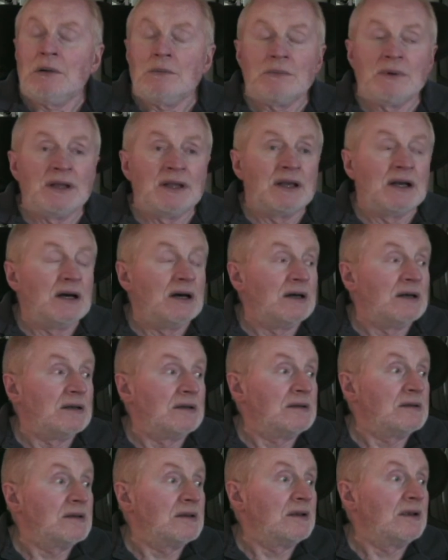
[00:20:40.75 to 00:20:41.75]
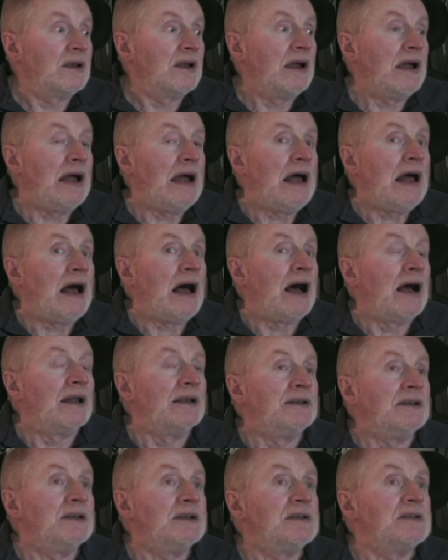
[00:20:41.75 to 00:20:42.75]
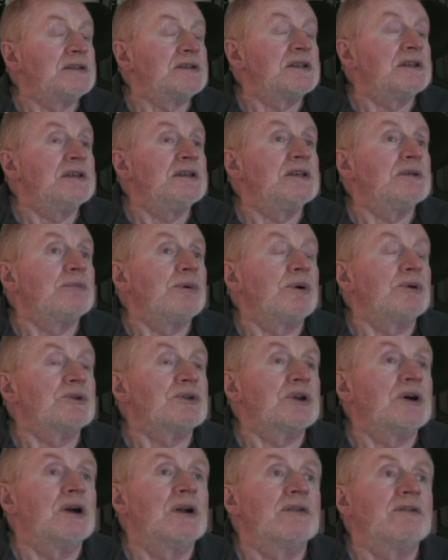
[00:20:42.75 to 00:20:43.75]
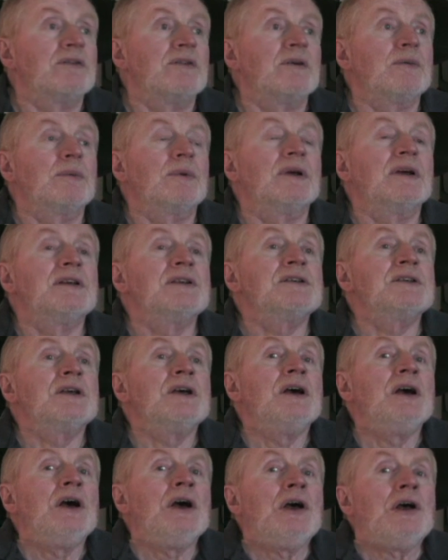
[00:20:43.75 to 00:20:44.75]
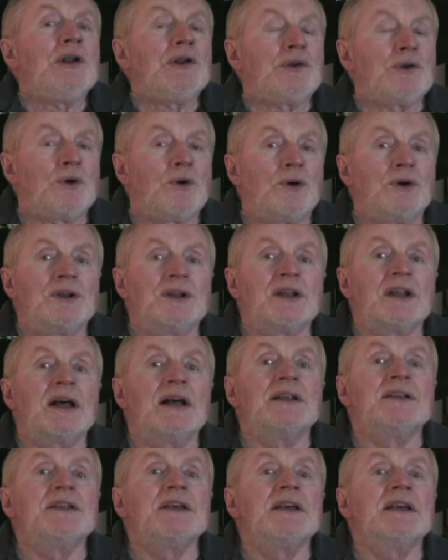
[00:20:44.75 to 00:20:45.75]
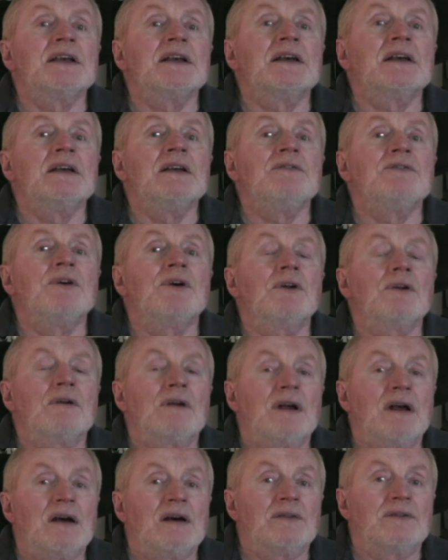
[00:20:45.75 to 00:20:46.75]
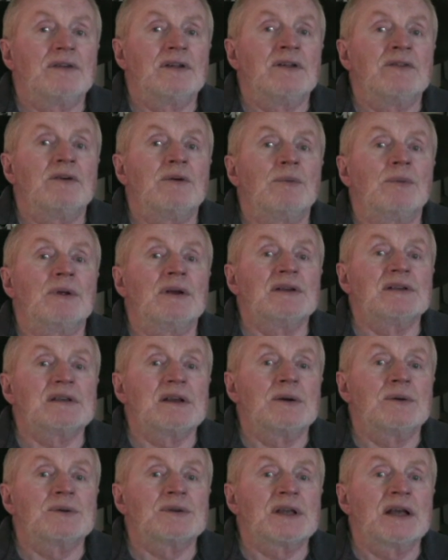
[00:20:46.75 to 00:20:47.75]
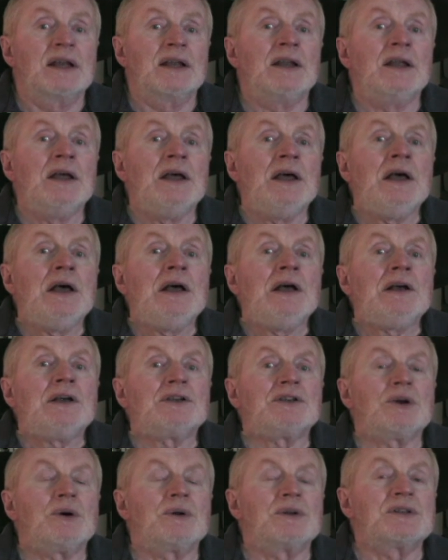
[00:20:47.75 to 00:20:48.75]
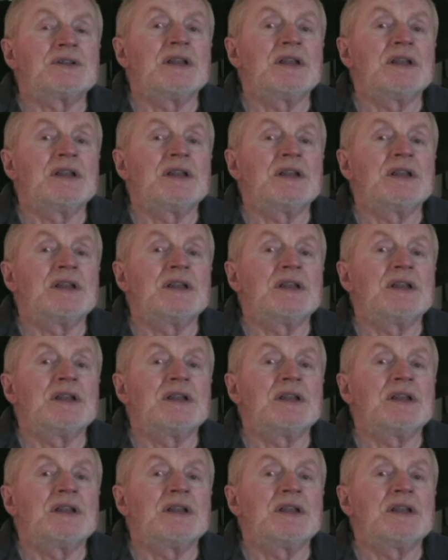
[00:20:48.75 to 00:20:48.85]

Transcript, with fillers: because I didn't send the postcards from every place, nor did I take a photograph of every place I was at. So it's